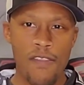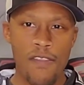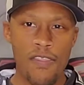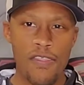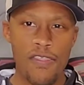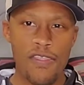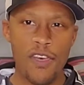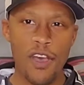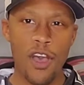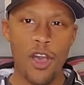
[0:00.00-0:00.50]

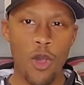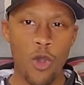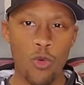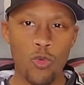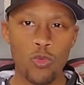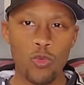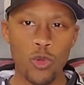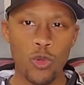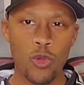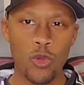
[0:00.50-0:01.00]
the
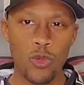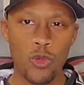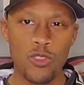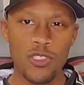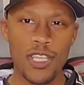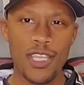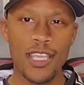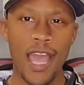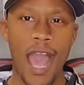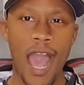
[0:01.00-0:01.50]
rules
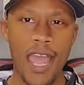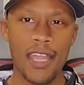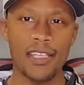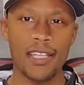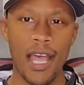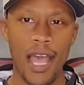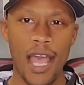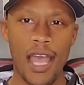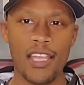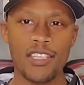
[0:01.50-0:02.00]
and
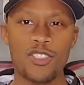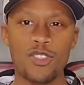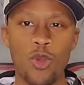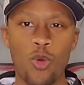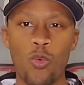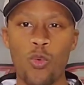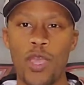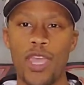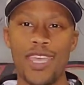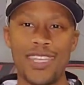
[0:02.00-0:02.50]
guidelines to
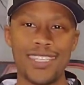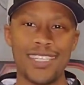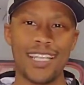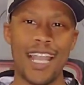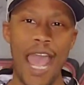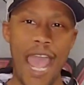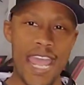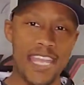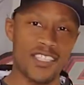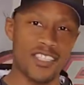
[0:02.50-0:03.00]
win
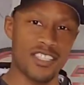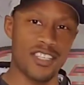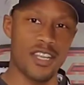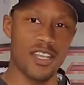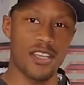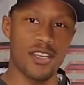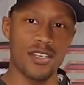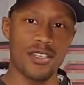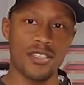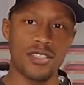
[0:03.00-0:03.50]
last
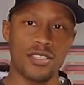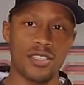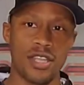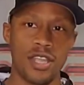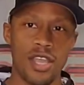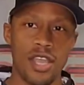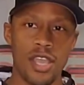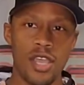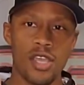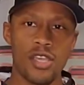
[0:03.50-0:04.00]
year's
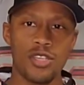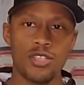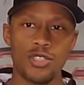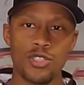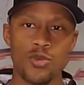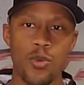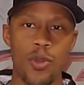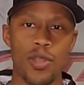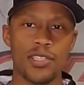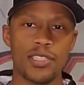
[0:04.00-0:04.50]

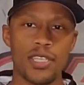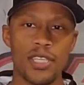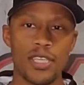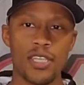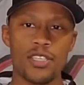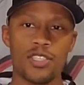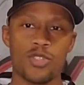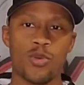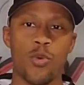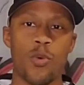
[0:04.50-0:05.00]

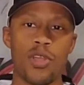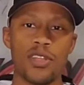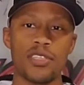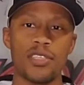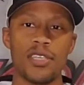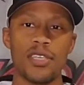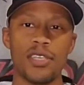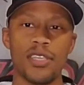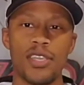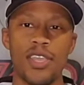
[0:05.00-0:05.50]

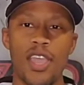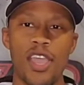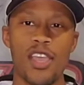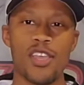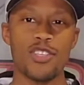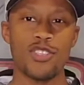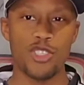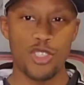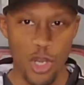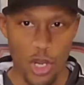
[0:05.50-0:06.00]
2020
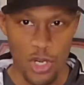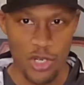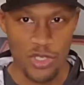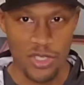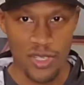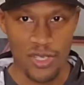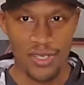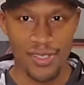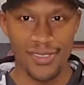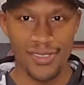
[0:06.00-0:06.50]
jersey.